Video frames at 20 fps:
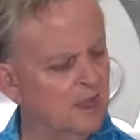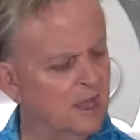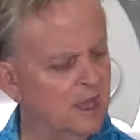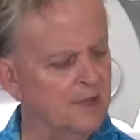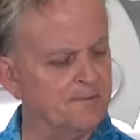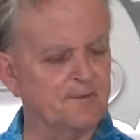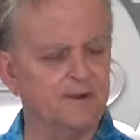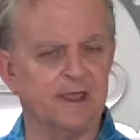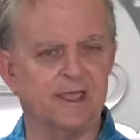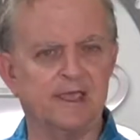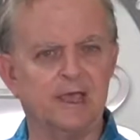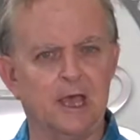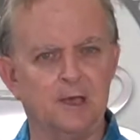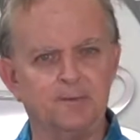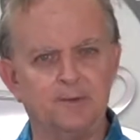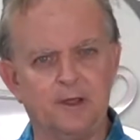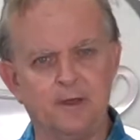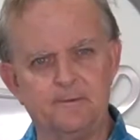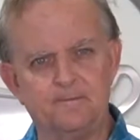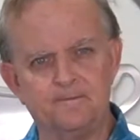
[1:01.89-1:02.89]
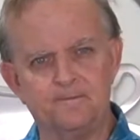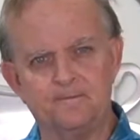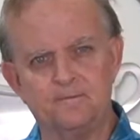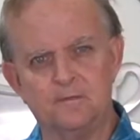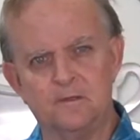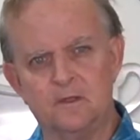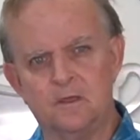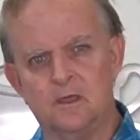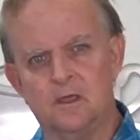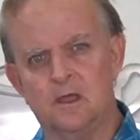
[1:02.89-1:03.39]
I'm going to cup it
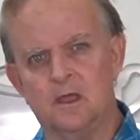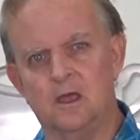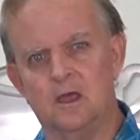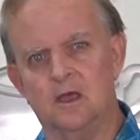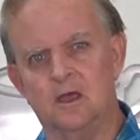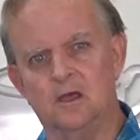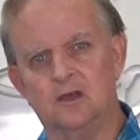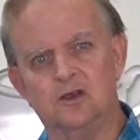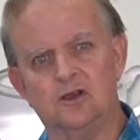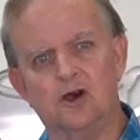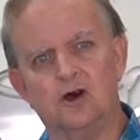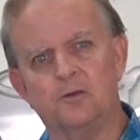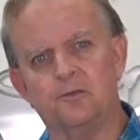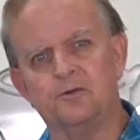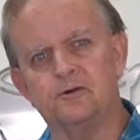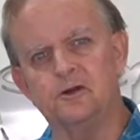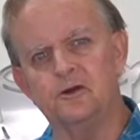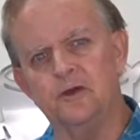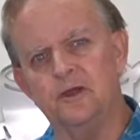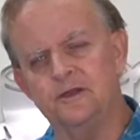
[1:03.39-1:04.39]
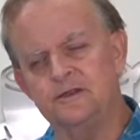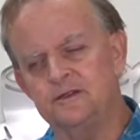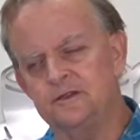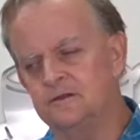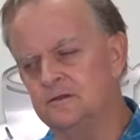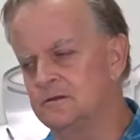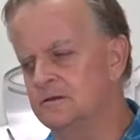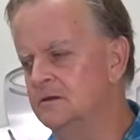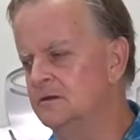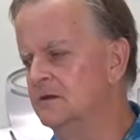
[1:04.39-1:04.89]
uh, brew it,
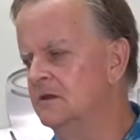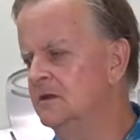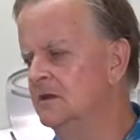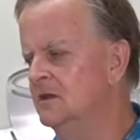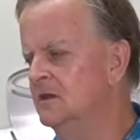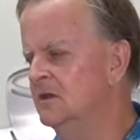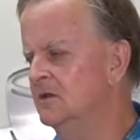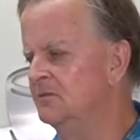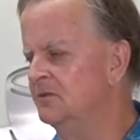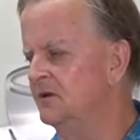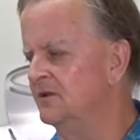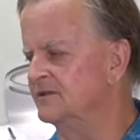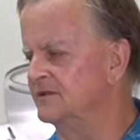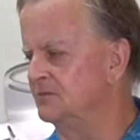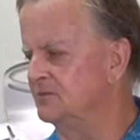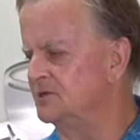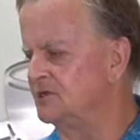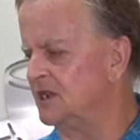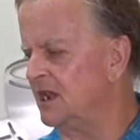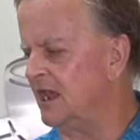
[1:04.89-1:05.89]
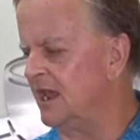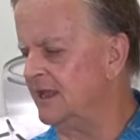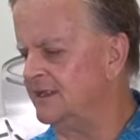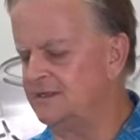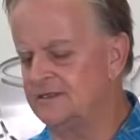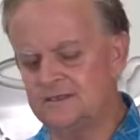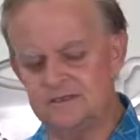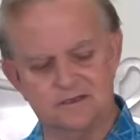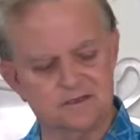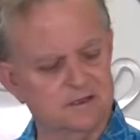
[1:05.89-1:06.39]
pull some
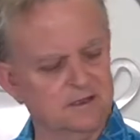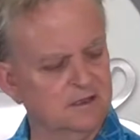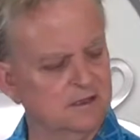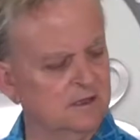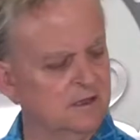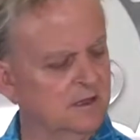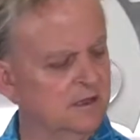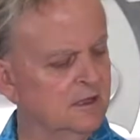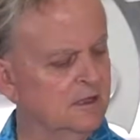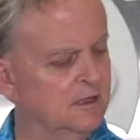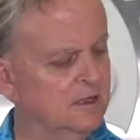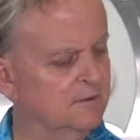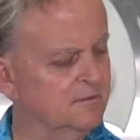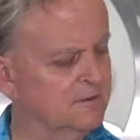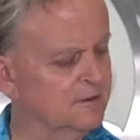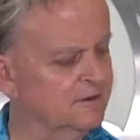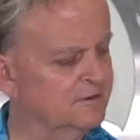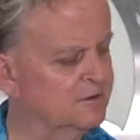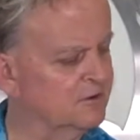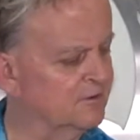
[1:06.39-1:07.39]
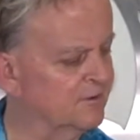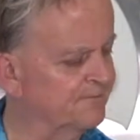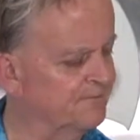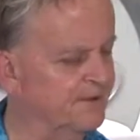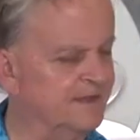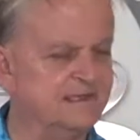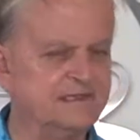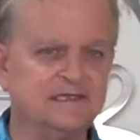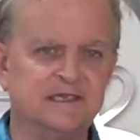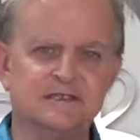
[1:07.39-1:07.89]
shots. I'm going to do a
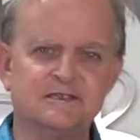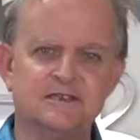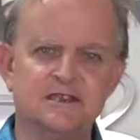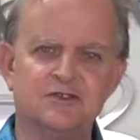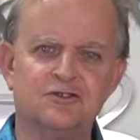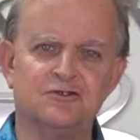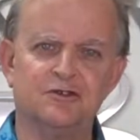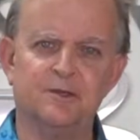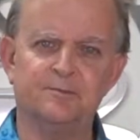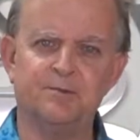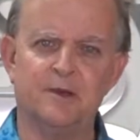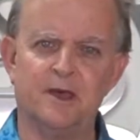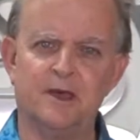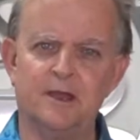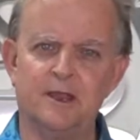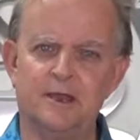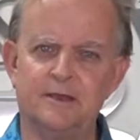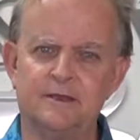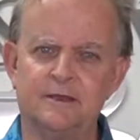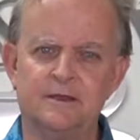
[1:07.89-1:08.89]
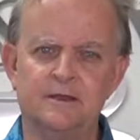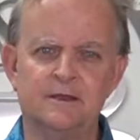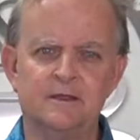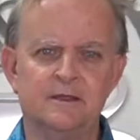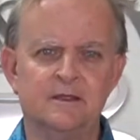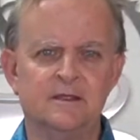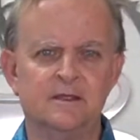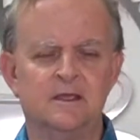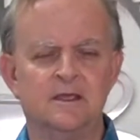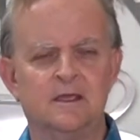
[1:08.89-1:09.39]
V60 drip on it,
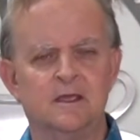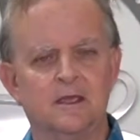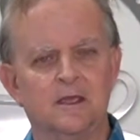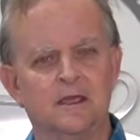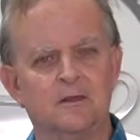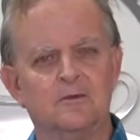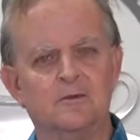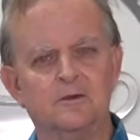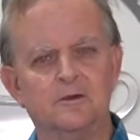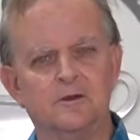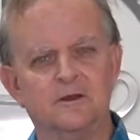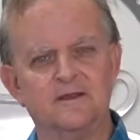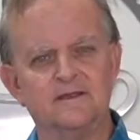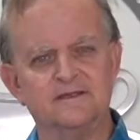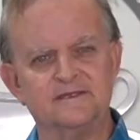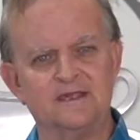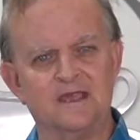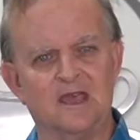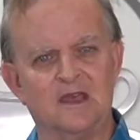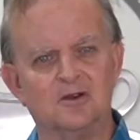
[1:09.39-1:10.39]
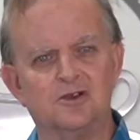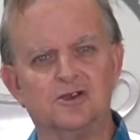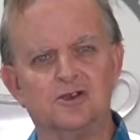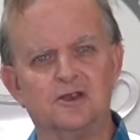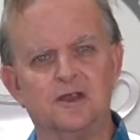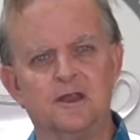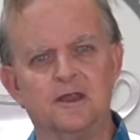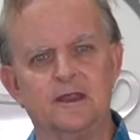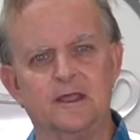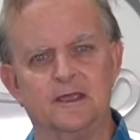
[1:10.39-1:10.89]
and we're going to see how
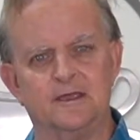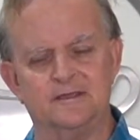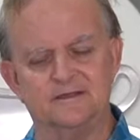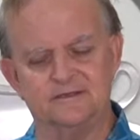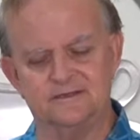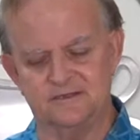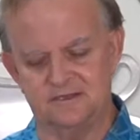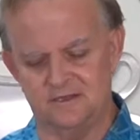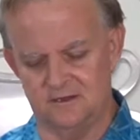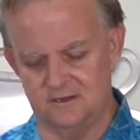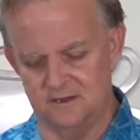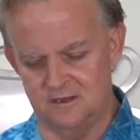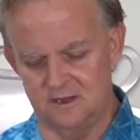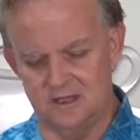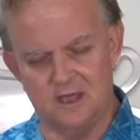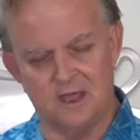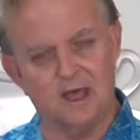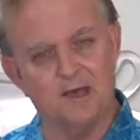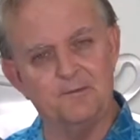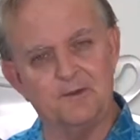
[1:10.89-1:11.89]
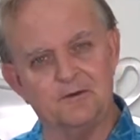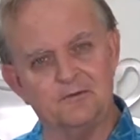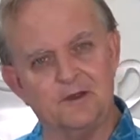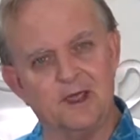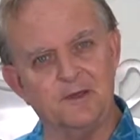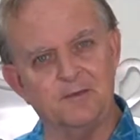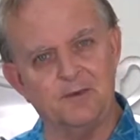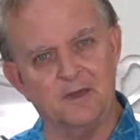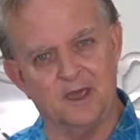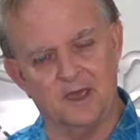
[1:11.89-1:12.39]
good it is. I'll be
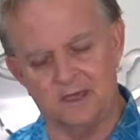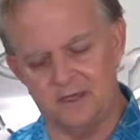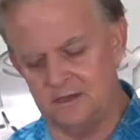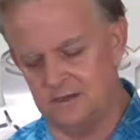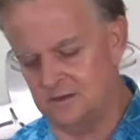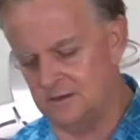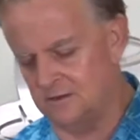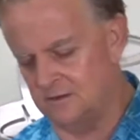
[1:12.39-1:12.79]
right back.